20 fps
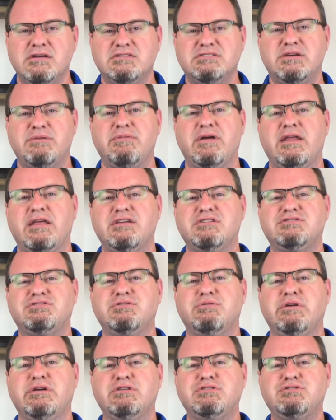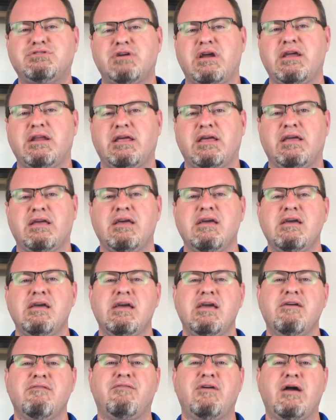somebody is doing training,
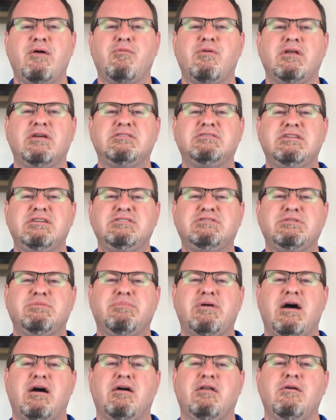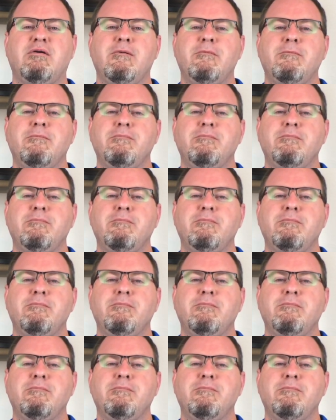if I want to teach about